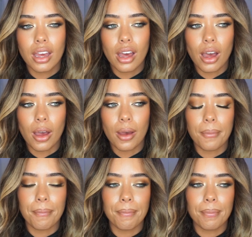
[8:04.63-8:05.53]

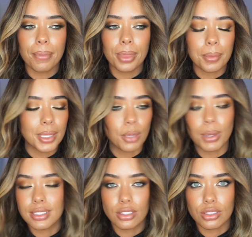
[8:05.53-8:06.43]
but their
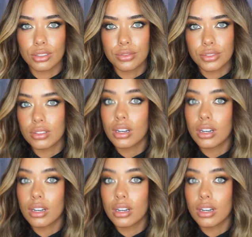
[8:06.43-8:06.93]
wigs are just awful.